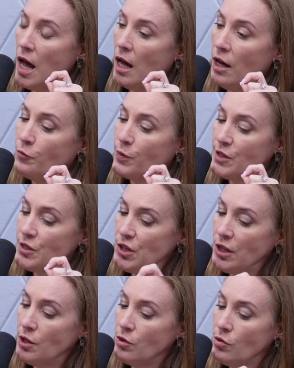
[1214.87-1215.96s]
of
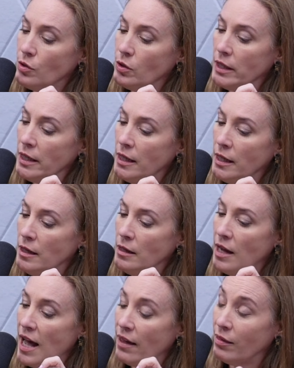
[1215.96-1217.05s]
particularly
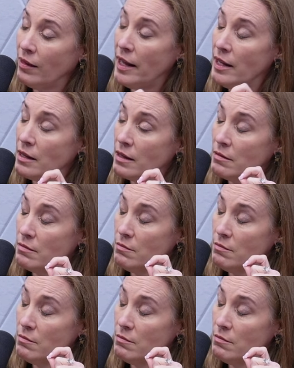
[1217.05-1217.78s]
athletic